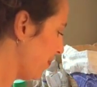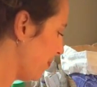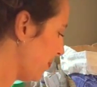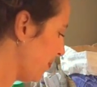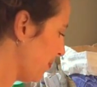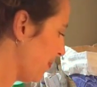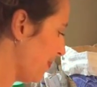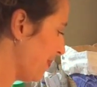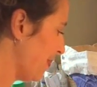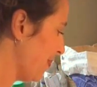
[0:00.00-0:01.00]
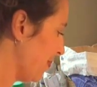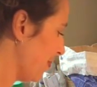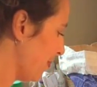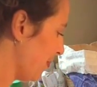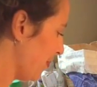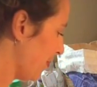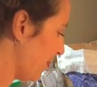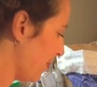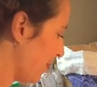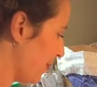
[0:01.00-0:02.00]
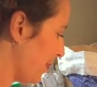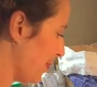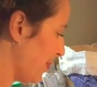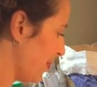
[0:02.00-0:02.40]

(silence)